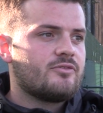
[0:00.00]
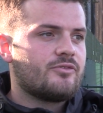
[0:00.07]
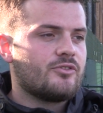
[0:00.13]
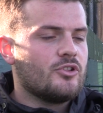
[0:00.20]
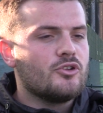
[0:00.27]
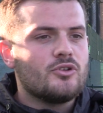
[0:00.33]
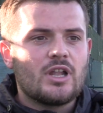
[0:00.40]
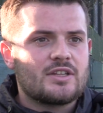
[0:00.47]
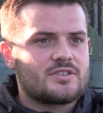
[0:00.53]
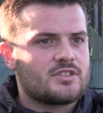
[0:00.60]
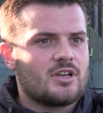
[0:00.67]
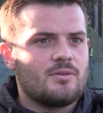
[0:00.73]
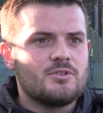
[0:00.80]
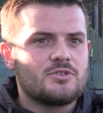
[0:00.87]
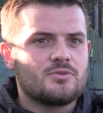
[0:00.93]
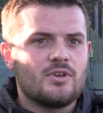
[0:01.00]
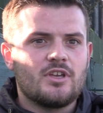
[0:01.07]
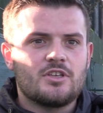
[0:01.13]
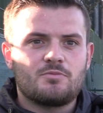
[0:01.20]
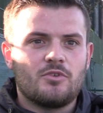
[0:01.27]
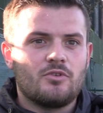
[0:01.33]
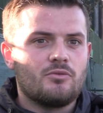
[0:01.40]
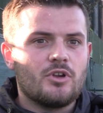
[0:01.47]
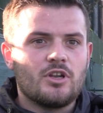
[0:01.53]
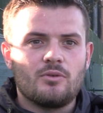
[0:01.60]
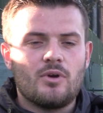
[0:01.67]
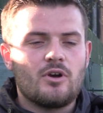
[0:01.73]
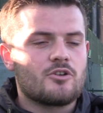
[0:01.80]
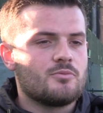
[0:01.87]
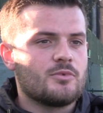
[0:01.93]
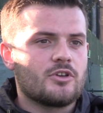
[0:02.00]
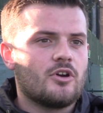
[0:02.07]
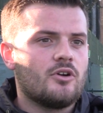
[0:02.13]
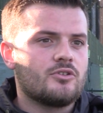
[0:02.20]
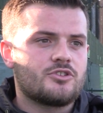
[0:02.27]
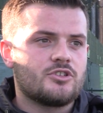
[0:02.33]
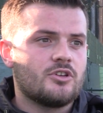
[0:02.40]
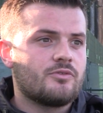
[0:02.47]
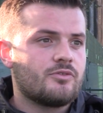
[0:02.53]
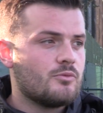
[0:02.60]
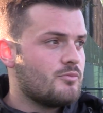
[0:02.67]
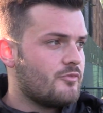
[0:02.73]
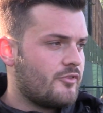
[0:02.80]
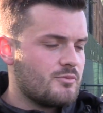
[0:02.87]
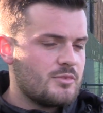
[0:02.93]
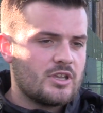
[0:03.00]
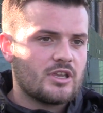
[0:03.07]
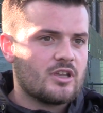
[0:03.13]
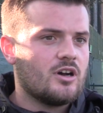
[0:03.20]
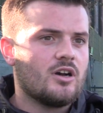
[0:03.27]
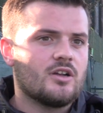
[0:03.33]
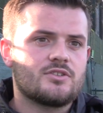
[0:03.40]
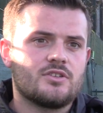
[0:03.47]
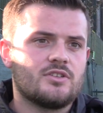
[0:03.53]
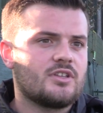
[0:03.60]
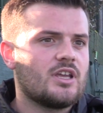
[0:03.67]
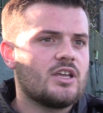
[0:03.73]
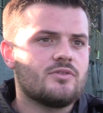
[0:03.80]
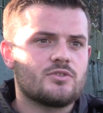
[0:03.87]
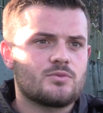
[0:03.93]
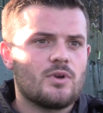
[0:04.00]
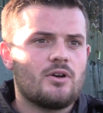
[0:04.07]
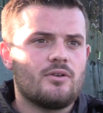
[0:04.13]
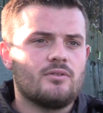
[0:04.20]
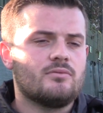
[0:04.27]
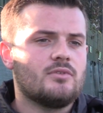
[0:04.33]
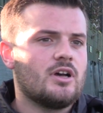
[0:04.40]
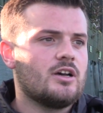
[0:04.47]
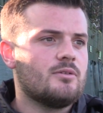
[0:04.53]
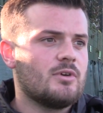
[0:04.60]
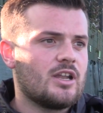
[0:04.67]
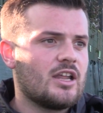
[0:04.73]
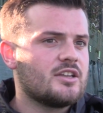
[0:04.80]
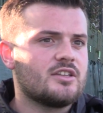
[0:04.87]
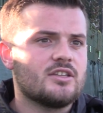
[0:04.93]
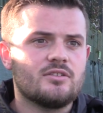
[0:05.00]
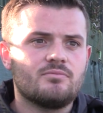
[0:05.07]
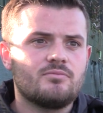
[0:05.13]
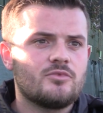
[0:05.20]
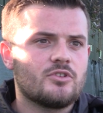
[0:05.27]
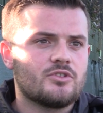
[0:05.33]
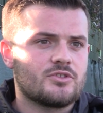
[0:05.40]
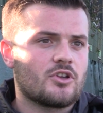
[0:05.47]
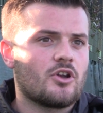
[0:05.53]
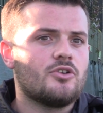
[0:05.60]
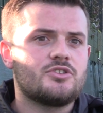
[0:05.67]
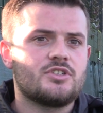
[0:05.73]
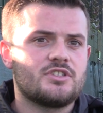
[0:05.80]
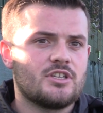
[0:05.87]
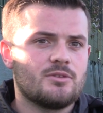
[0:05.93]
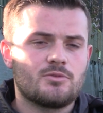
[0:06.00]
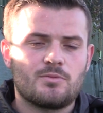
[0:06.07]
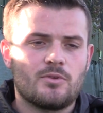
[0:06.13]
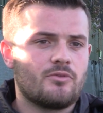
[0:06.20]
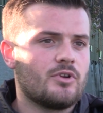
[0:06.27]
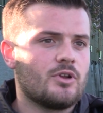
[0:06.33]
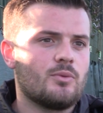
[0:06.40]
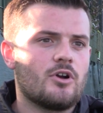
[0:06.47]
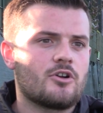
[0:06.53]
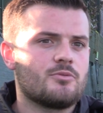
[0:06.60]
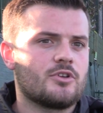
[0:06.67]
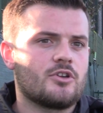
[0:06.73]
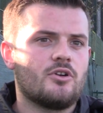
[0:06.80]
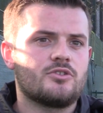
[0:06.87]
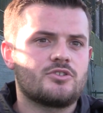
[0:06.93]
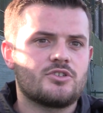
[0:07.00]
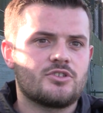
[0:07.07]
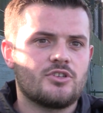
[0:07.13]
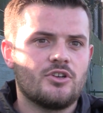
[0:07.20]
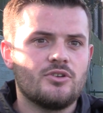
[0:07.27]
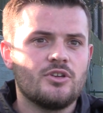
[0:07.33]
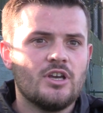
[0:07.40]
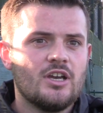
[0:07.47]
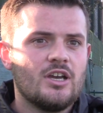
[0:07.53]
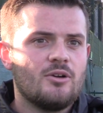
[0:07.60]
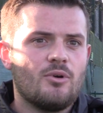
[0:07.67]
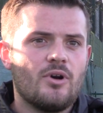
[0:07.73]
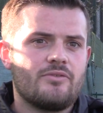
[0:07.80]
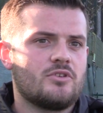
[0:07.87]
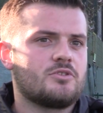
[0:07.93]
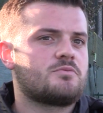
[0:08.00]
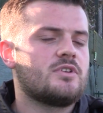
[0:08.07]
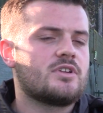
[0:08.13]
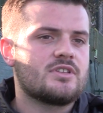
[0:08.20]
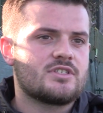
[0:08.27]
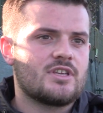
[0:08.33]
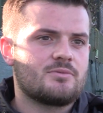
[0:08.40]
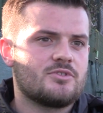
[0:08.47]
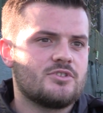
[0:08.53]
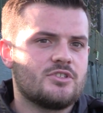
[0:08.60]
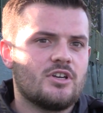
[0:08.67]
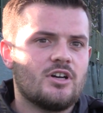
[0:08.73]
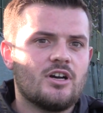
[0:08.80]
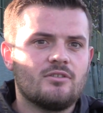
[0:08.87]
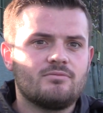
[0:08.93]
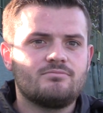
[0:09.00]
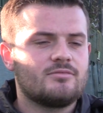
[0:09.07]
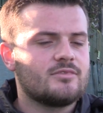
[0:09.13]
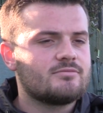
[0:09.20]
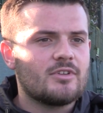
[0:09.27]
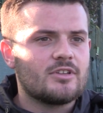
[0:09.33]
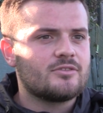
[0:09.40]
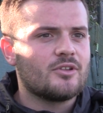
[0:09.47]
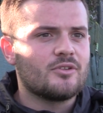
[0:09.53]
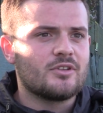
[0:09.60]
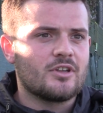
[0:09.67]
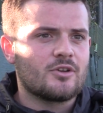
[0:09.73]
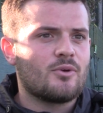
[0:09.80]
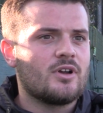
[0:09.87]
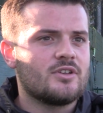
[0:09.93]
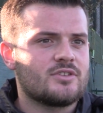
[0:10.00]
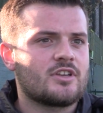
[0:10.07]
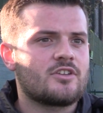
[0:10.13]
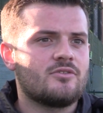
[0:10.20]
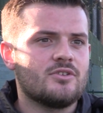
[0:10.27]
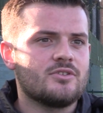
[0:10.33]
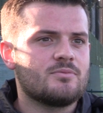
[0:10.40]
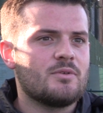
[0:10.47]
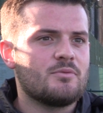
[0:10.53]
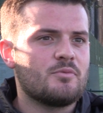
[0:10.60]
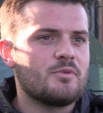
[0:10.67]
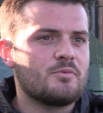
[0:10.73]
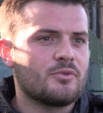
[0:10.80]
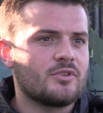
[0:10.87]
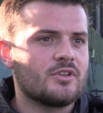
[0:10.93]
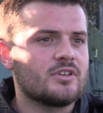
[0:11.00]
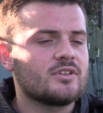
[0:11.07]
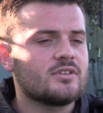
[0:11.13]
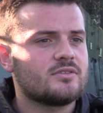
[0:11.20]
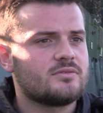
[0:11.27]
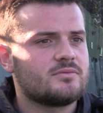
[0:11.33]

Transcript: for new lads to come into it, it's been a really welcoming culture for me and Garts and Dave as well, and Andy as a coaching team. It's been a really welcoming culture, so whatever those preconceptions are, I don't think they're quite as accurate as maybe people think.